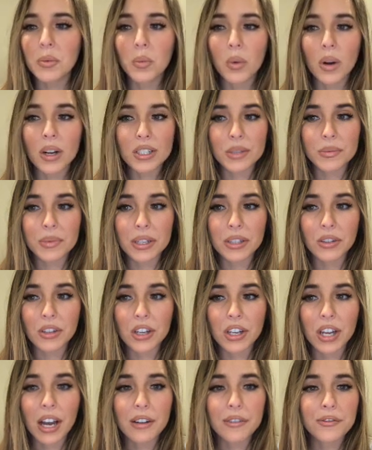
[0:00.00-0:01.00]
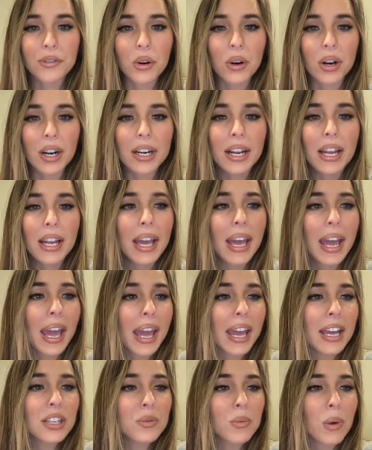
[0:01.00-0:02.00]
What do we look out for?
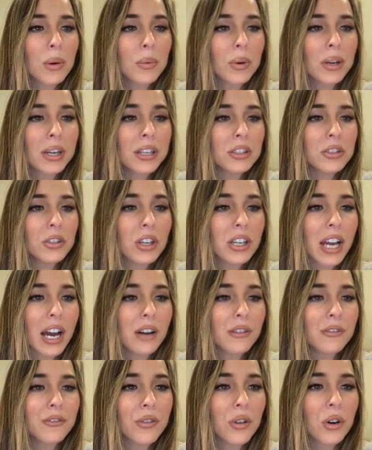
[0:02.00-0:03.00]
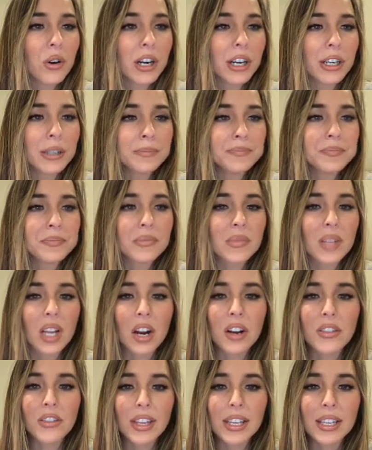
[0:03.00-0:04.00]
And what we're going to look out for
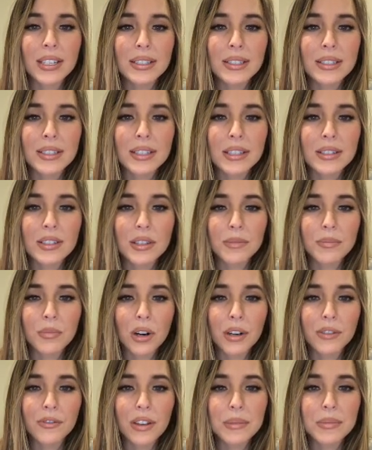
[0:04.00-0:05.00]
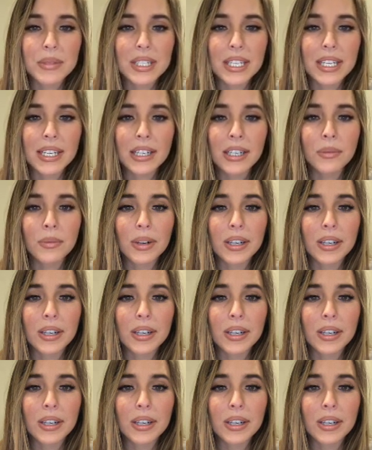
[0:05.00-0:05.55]
are these support fibs here.